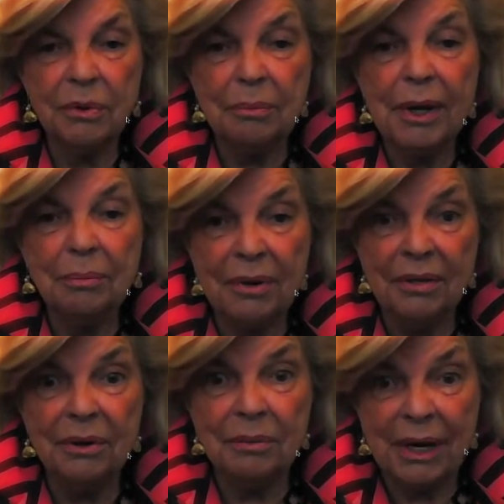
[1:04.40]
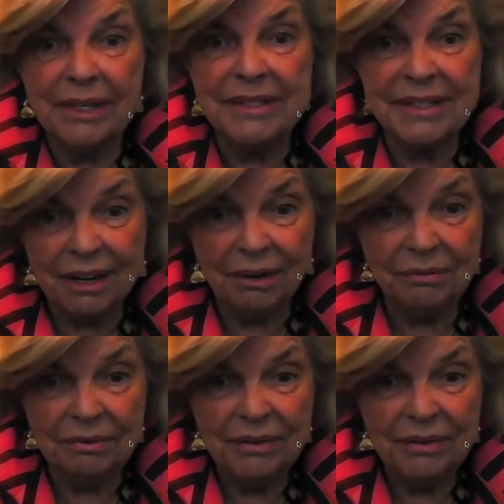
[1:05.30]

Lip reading: for my brother and myself